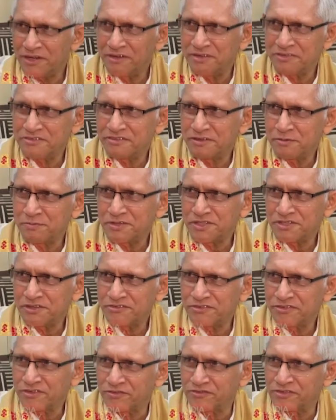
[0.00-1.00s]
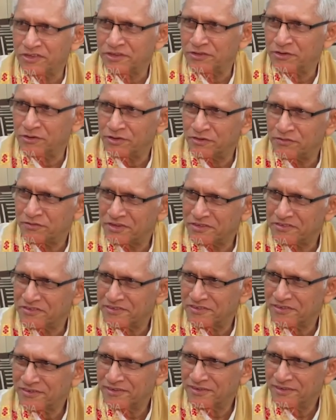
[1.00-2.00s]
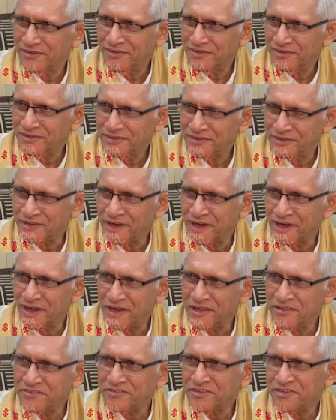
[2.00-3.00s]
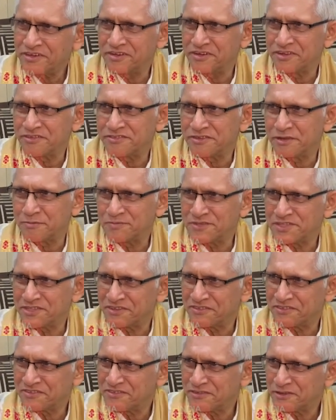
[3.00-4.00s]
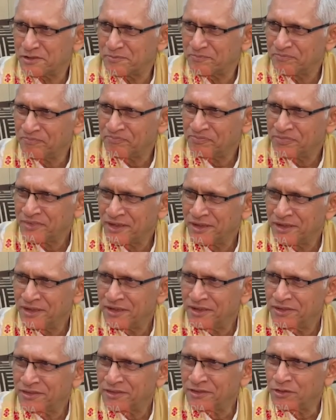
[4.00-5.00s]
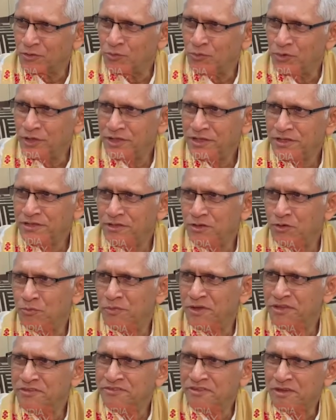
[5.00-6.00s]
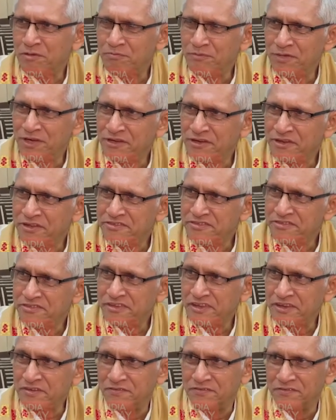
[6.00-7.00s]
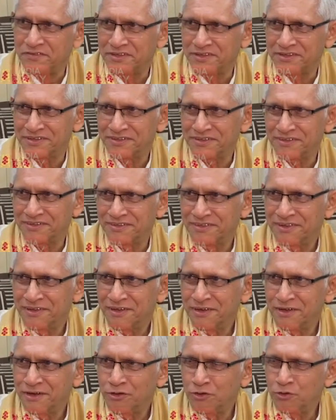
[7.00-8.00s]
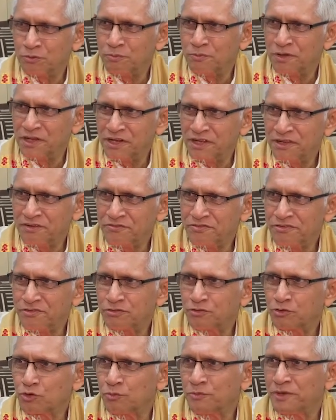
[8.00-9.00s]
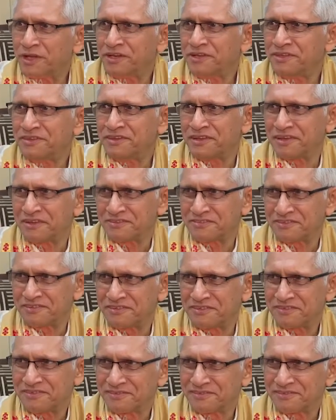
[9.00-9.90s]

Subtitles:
deceptions of the universe, the highest deceptions, the way humans have been deceived to believe so many things.